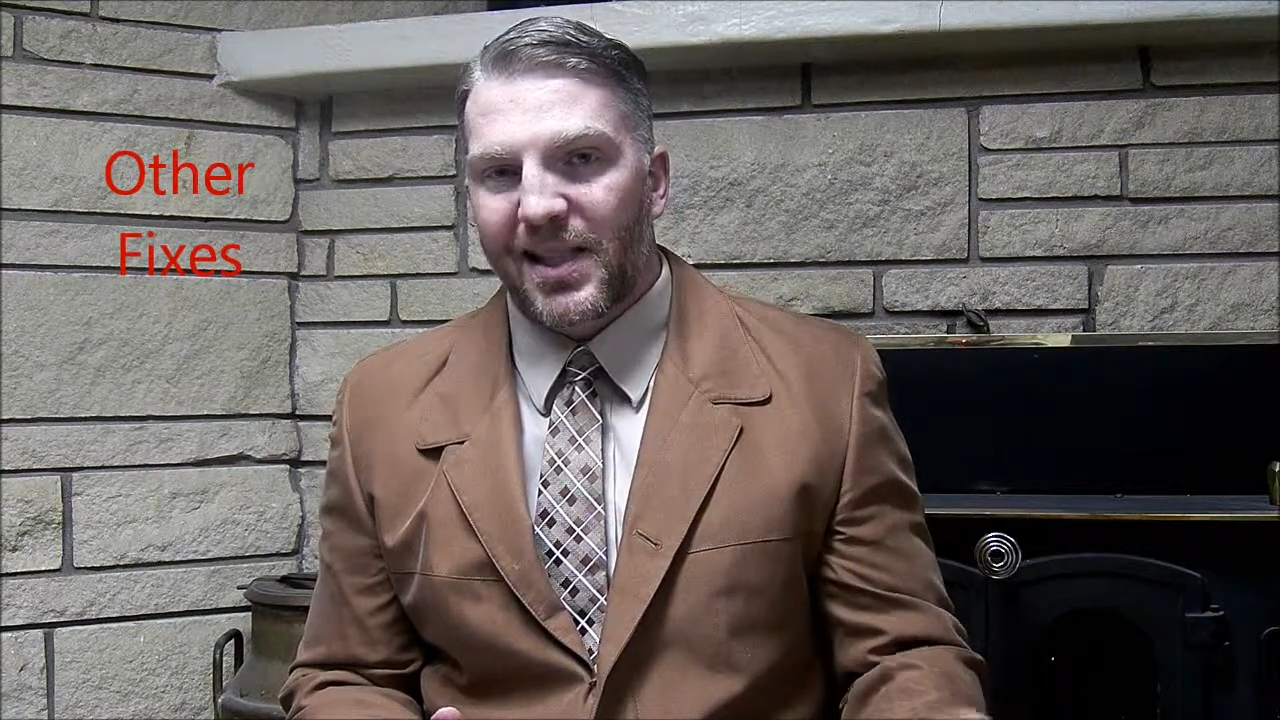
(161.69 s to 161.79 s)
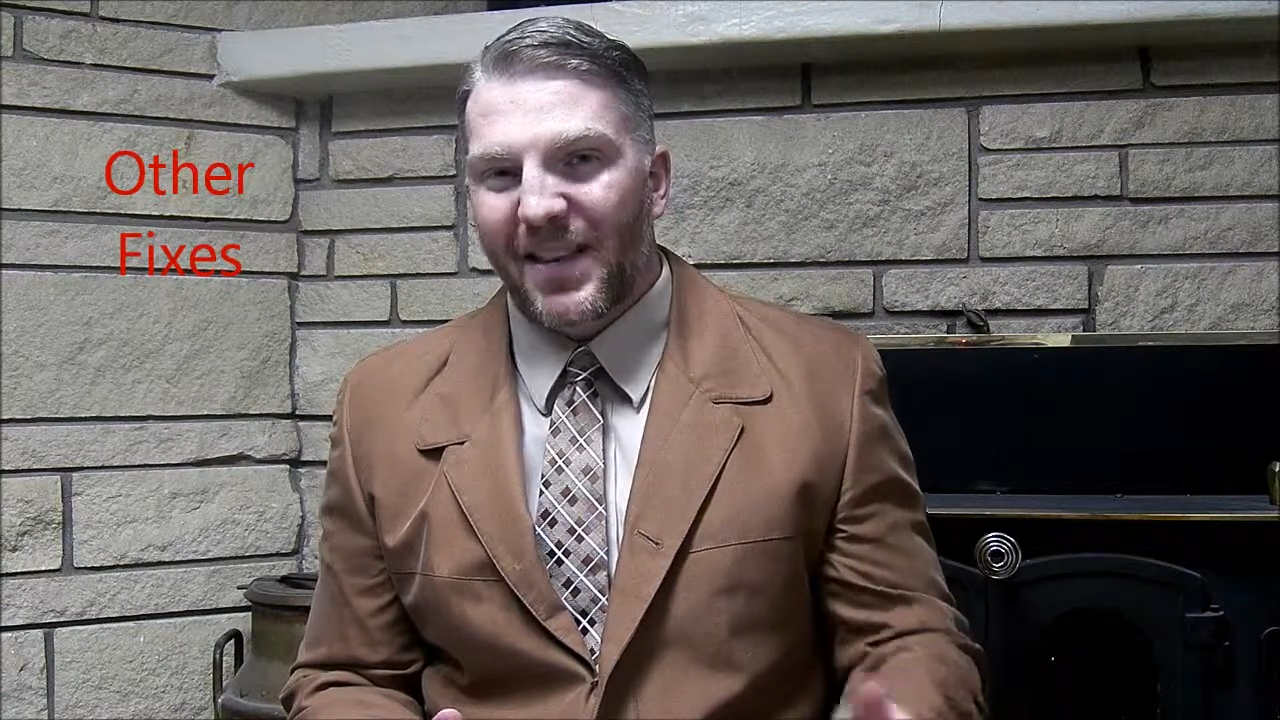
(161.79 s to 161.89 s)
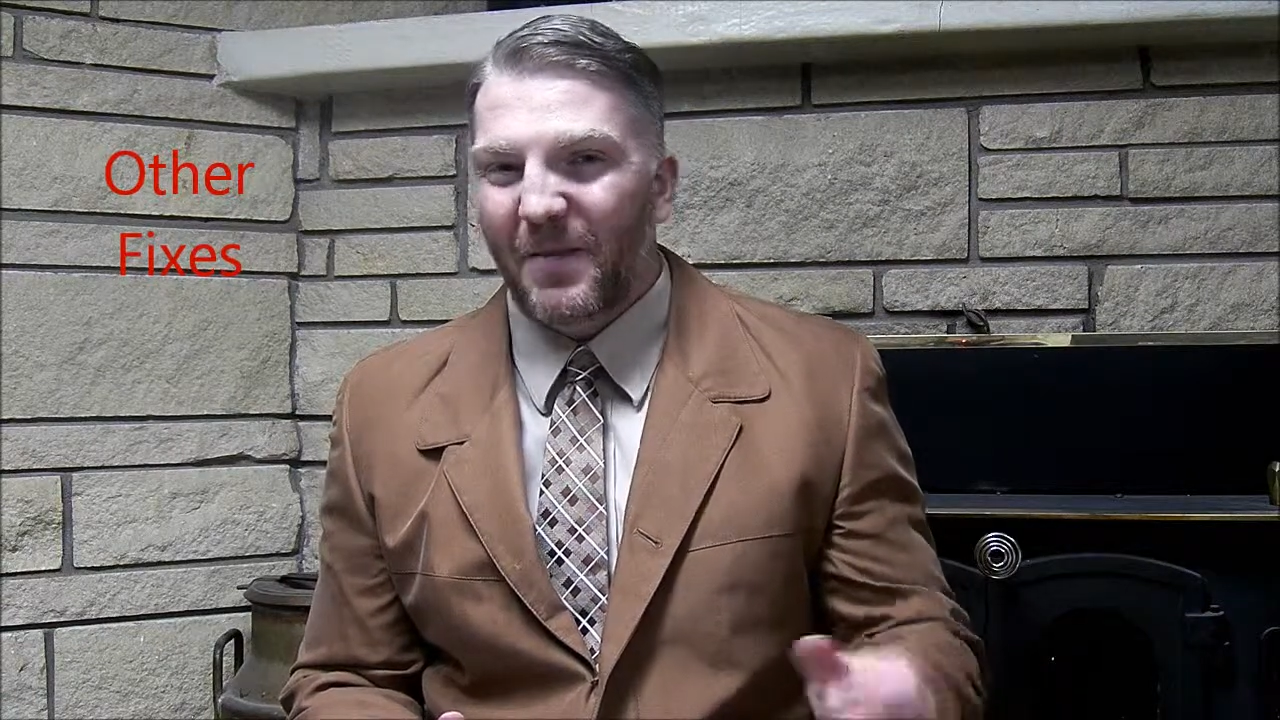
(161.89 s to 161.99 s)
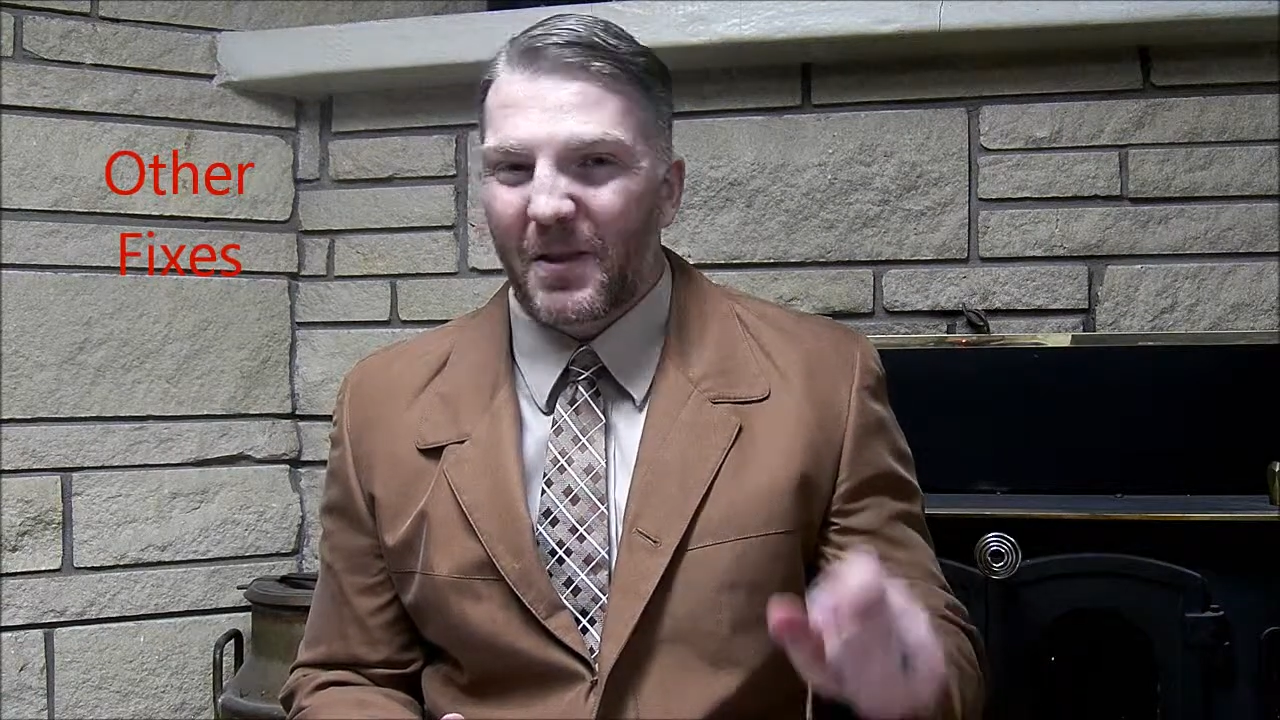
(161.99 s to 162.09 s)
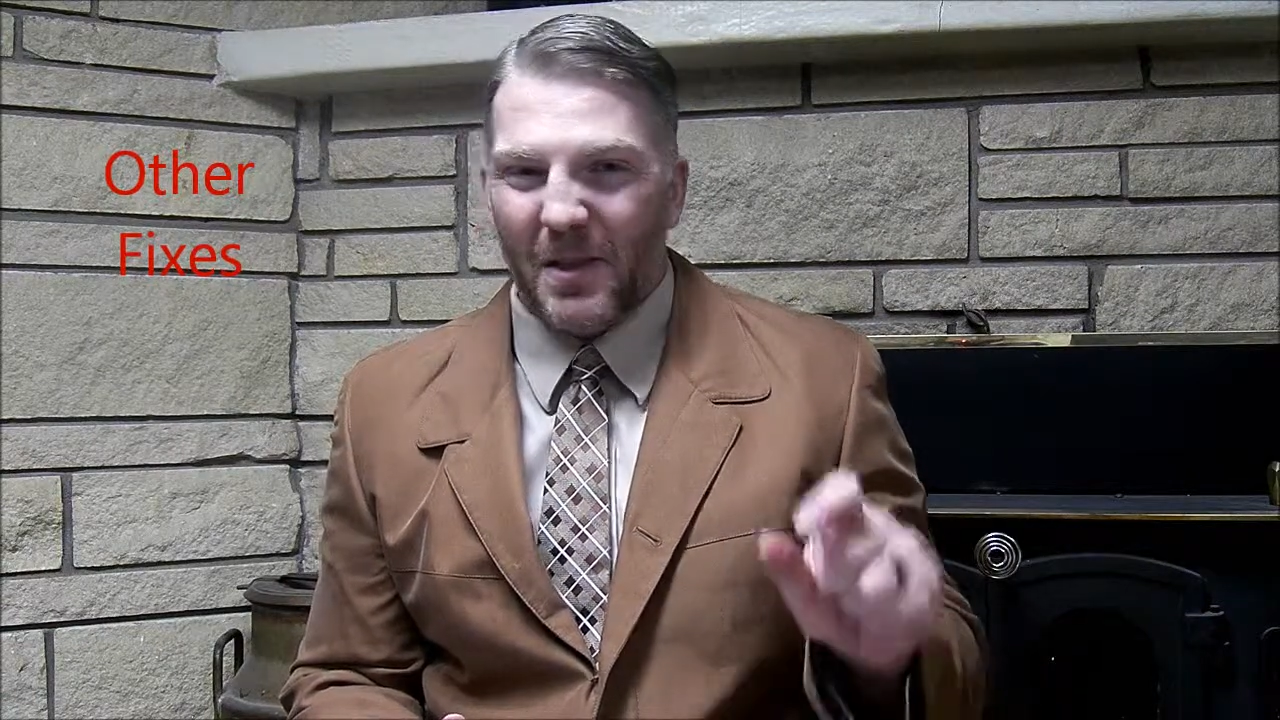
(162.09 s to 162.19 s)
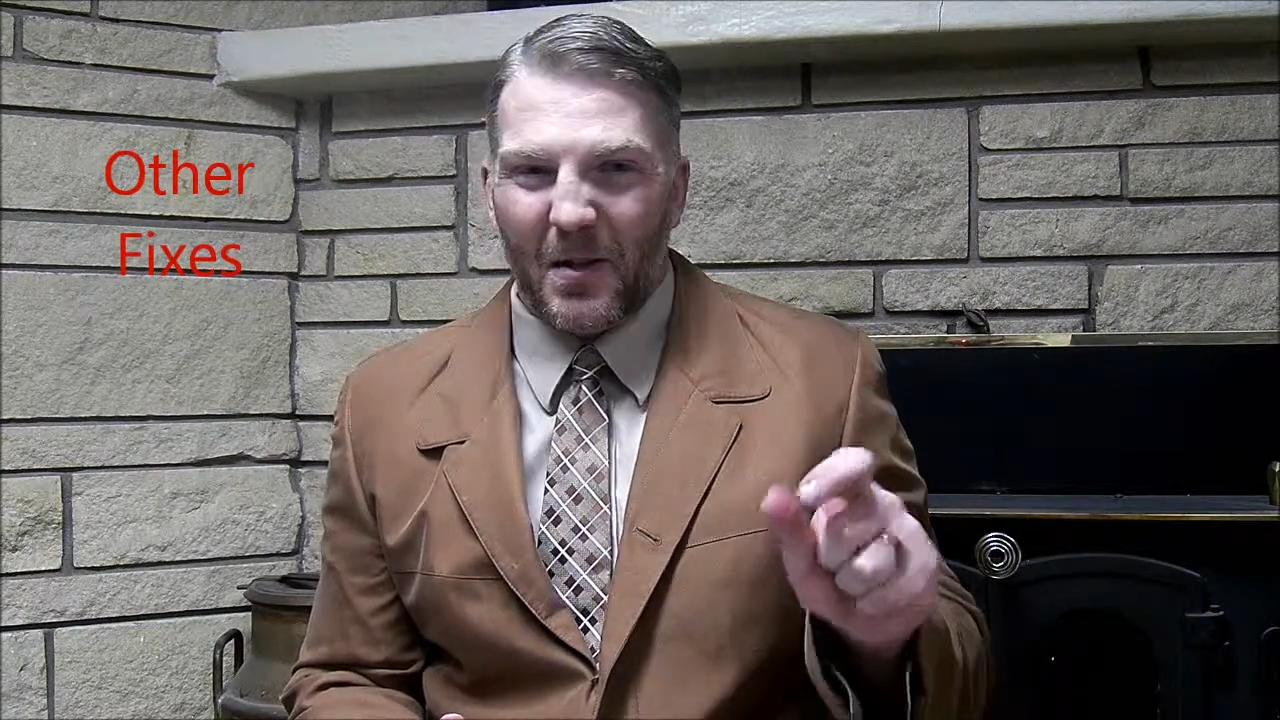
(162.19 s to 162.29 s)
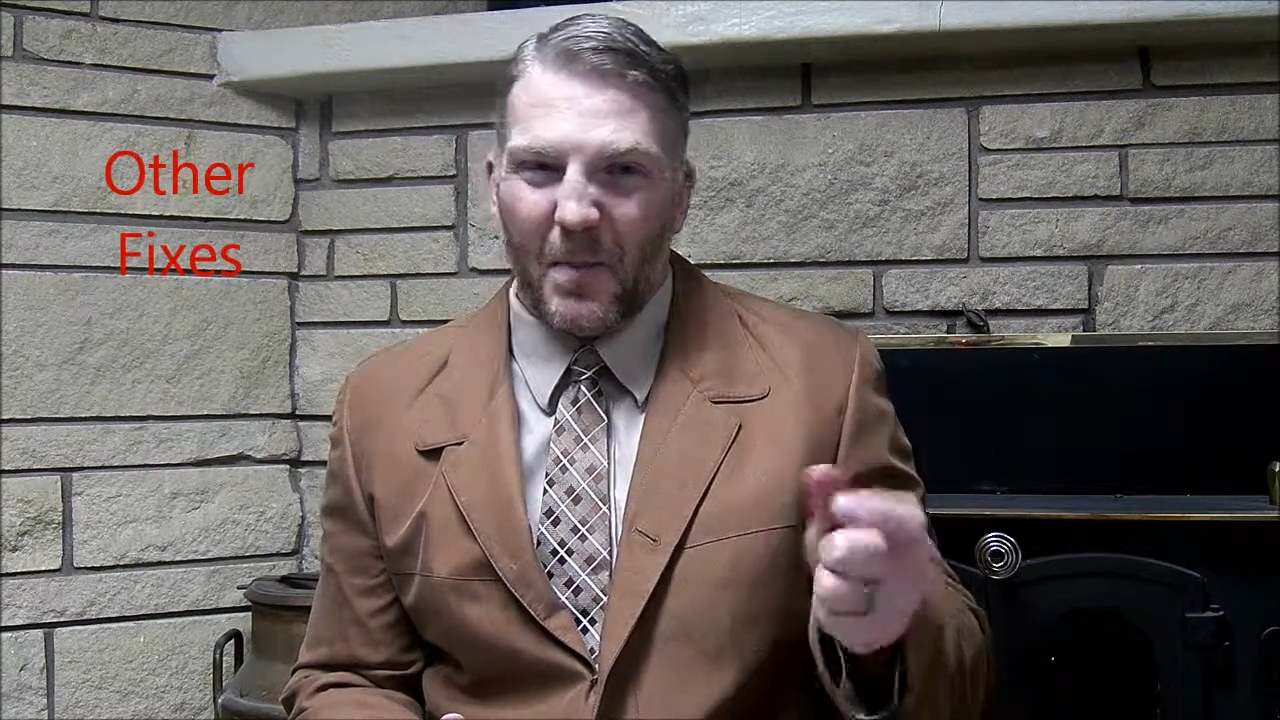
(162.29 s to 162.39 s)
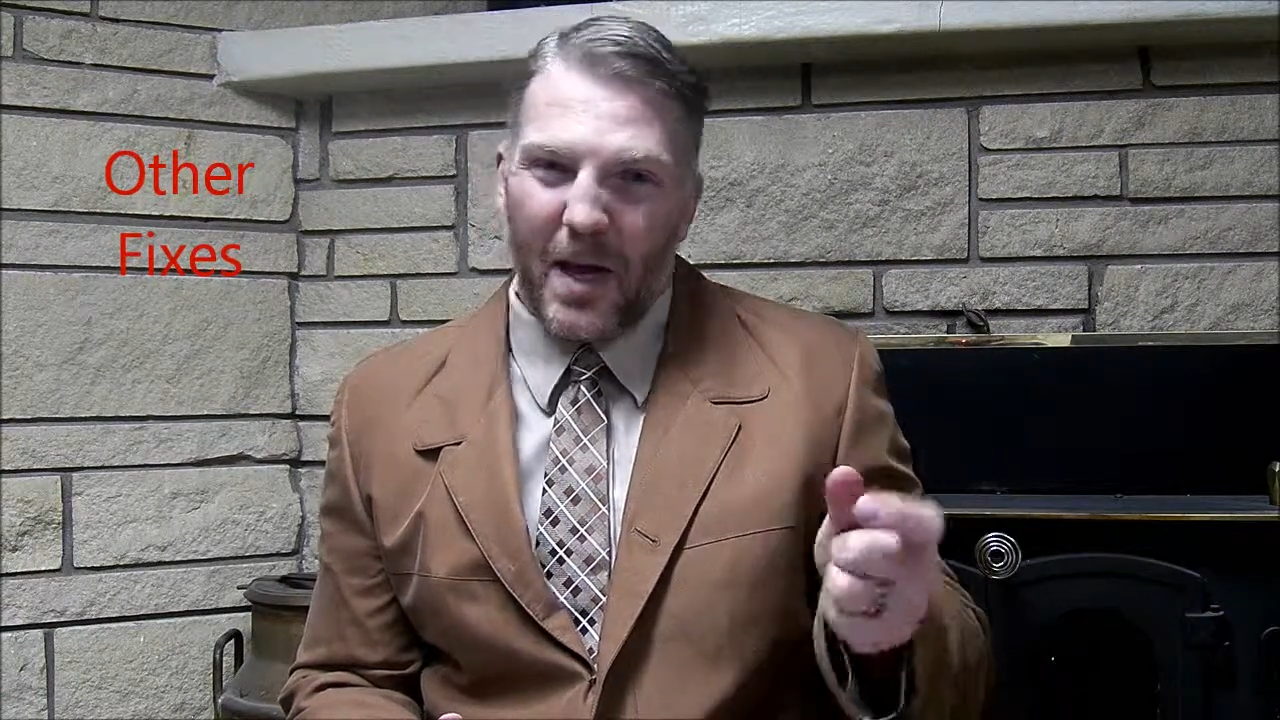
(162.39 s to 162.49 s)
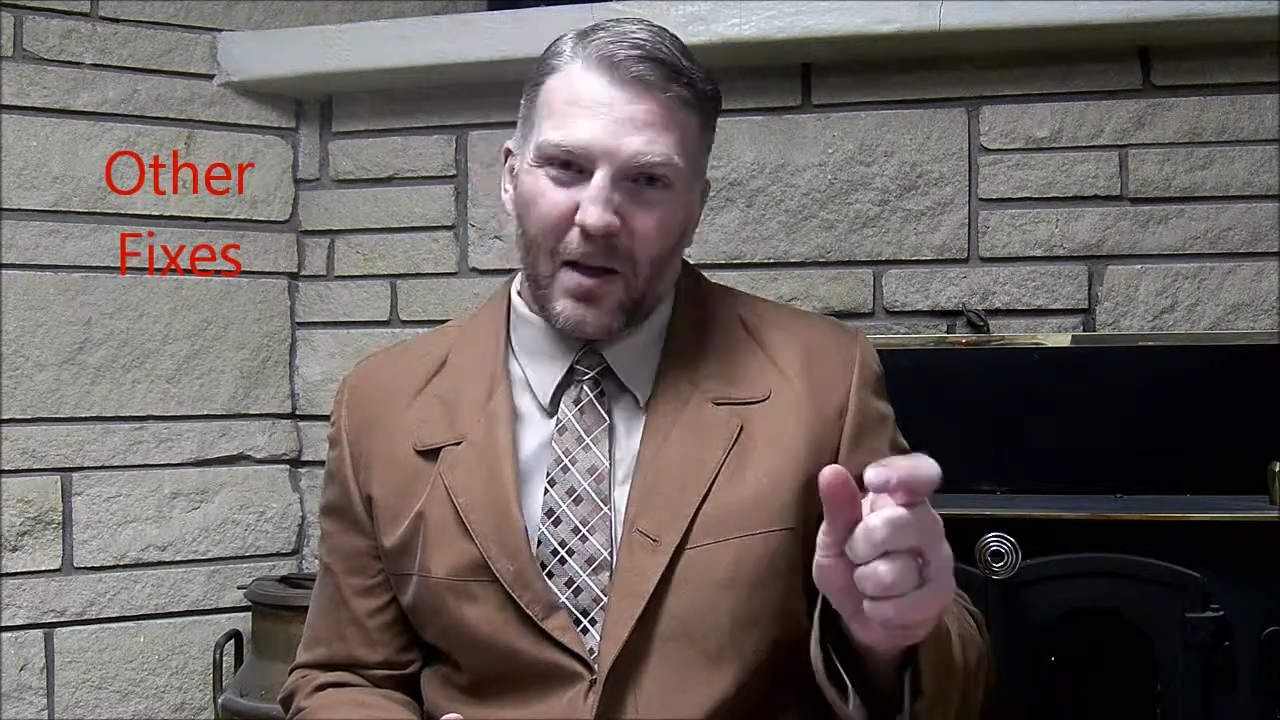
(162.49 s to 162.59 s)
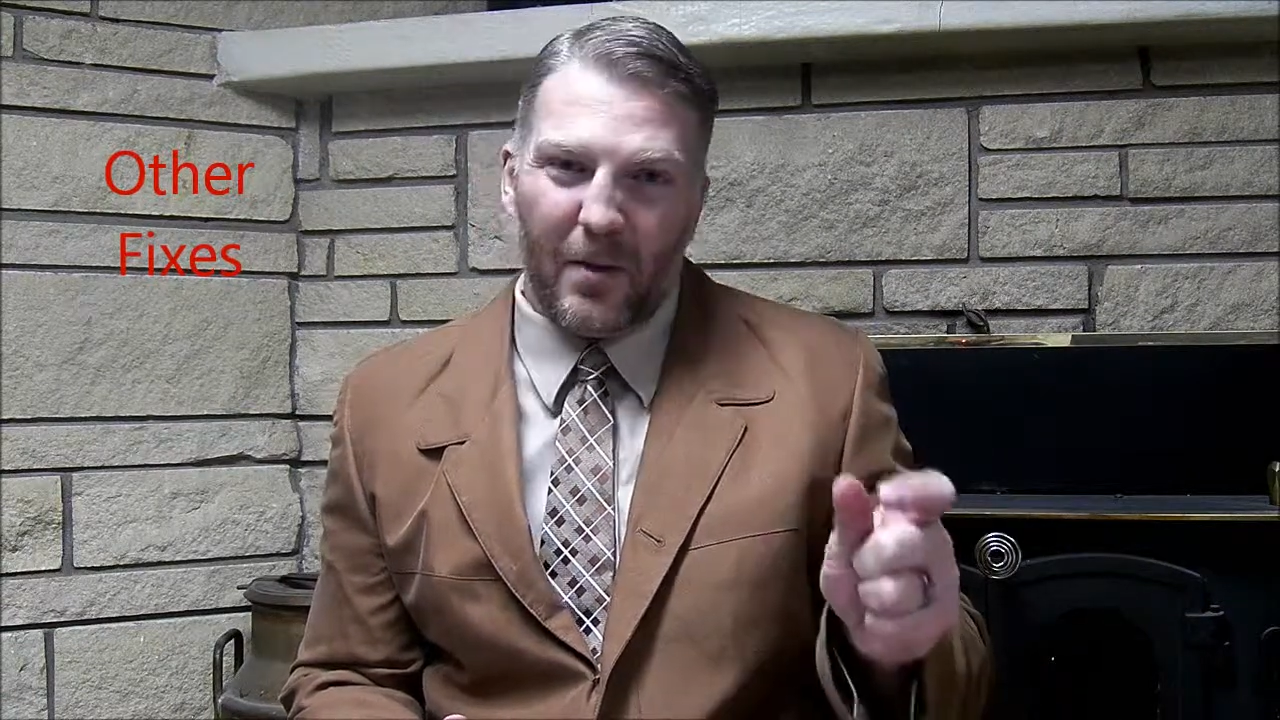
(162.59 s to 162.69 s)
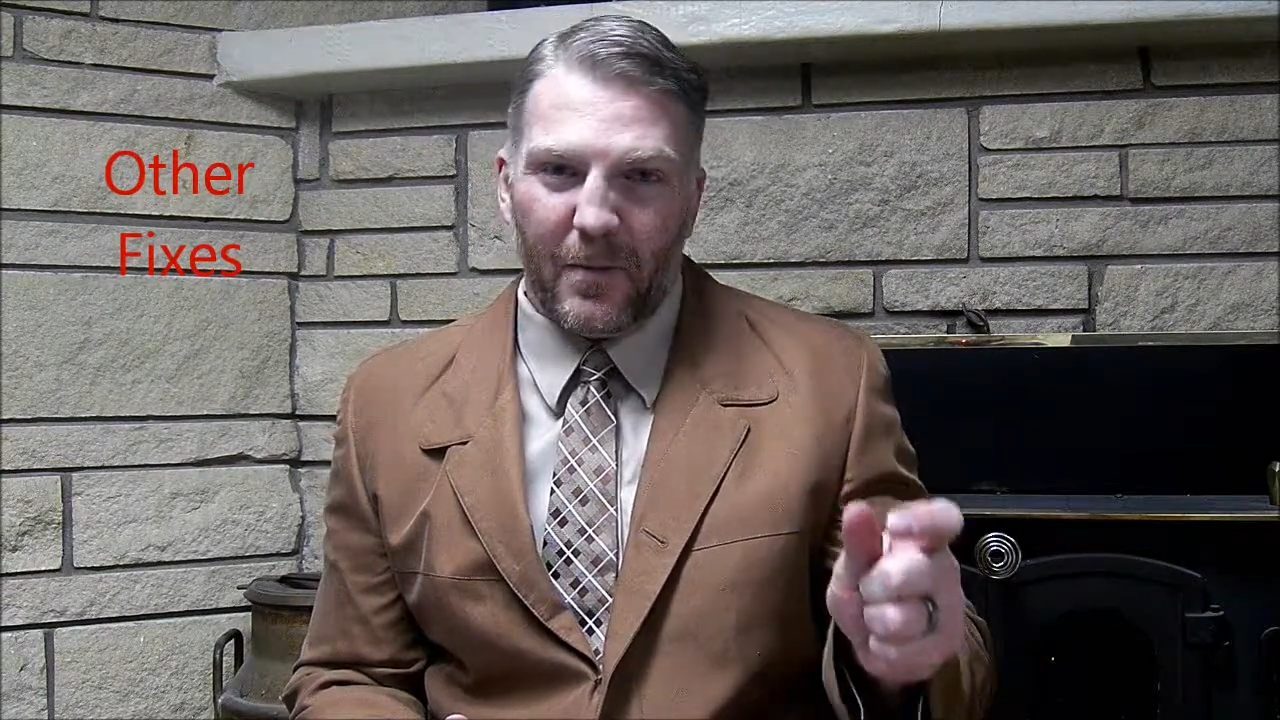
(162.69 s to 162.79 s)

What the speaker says: even just a matter